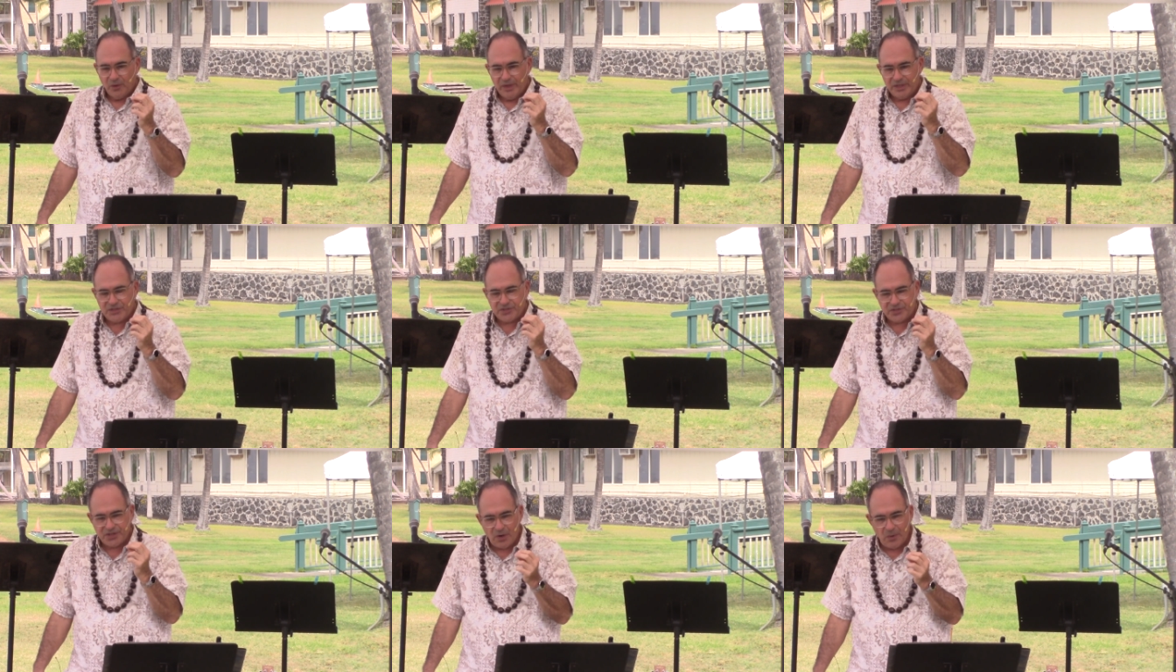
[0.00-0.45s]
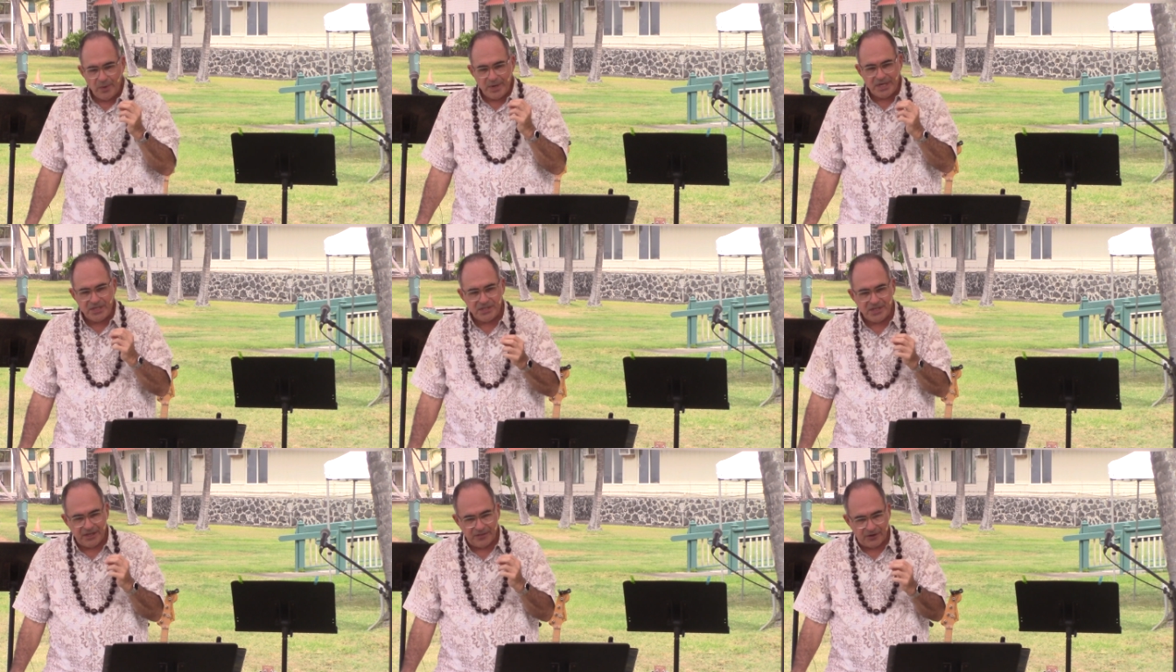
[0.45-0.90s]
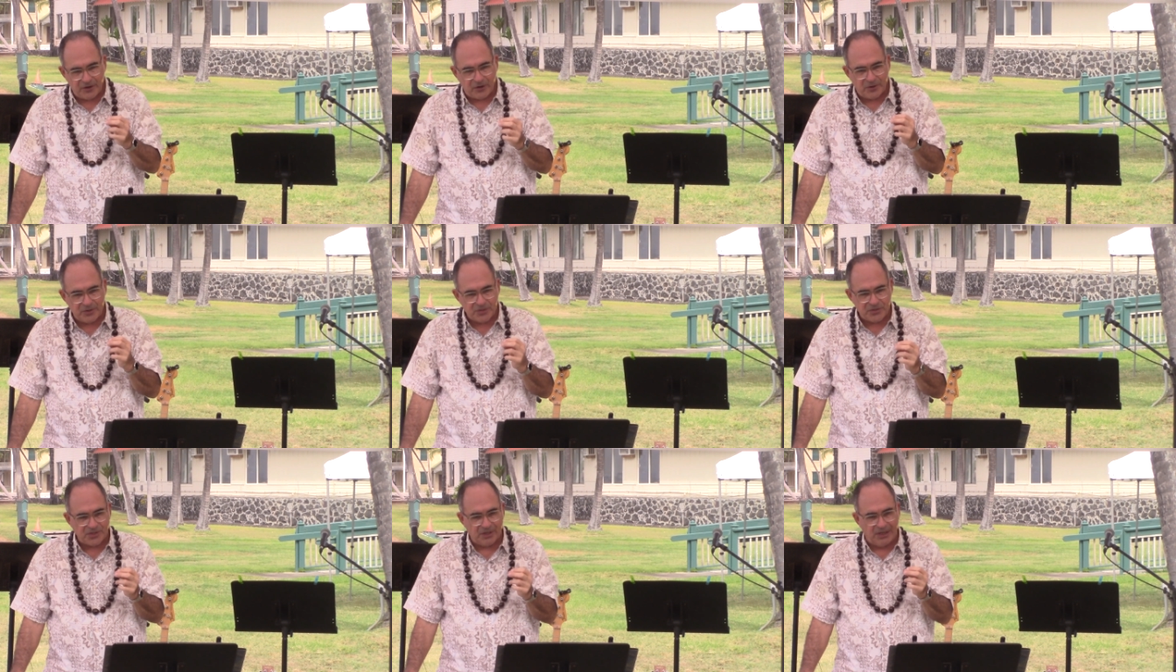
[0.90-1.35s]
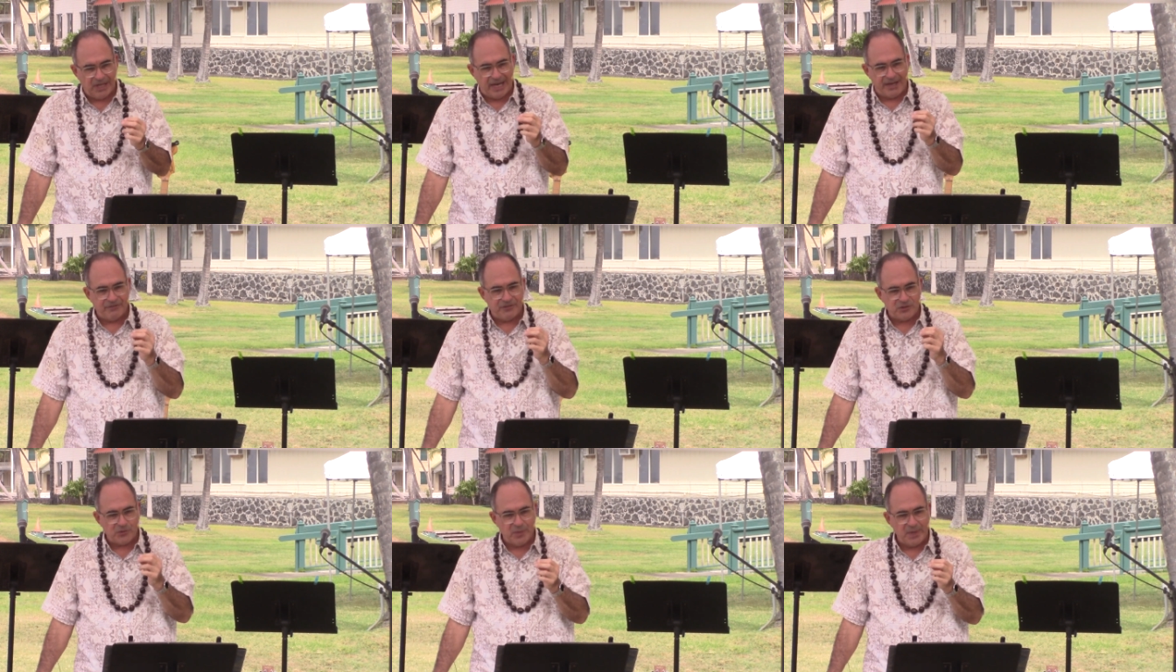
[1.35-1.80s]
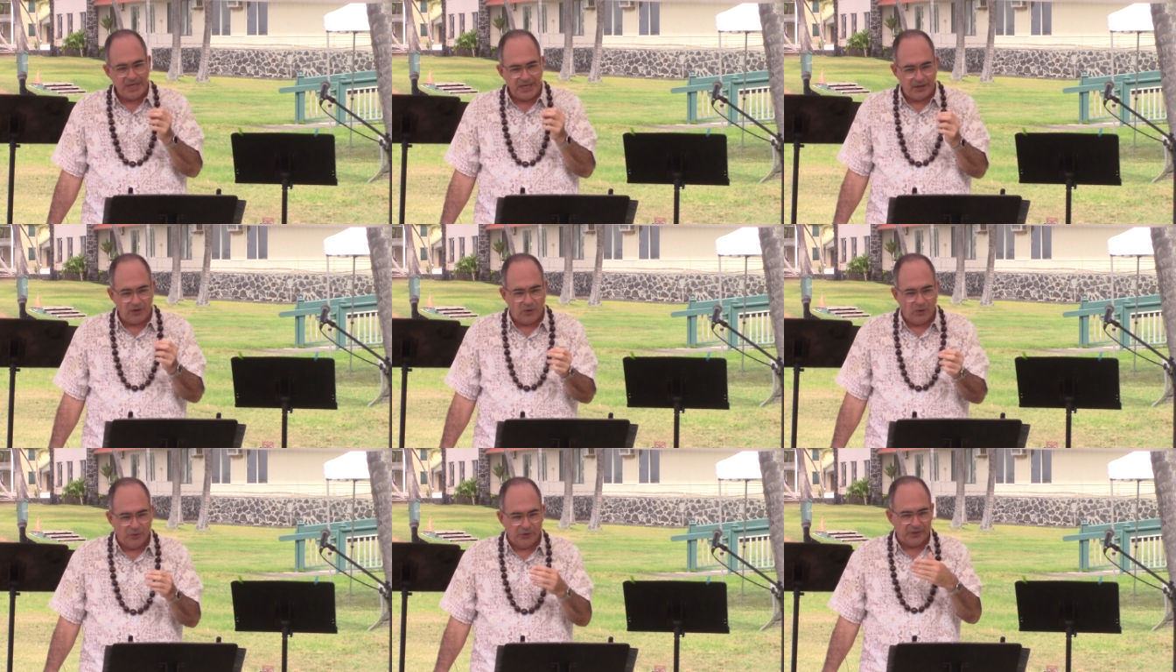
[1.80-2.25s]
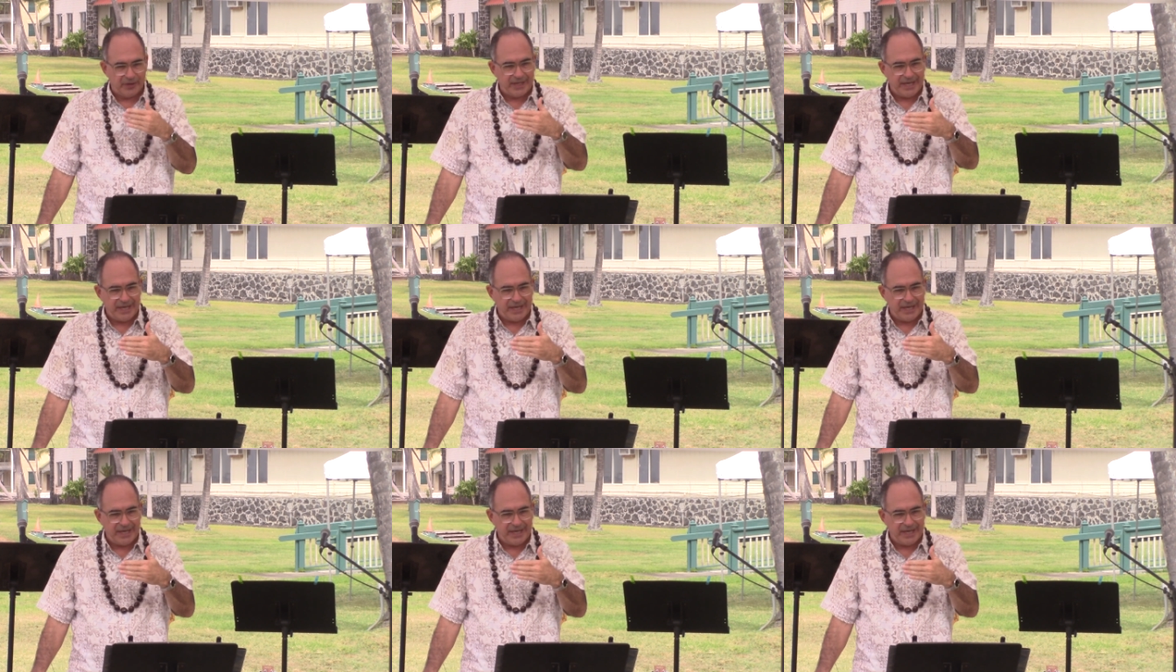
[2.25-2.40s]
it's so easy in the Christian life as we get older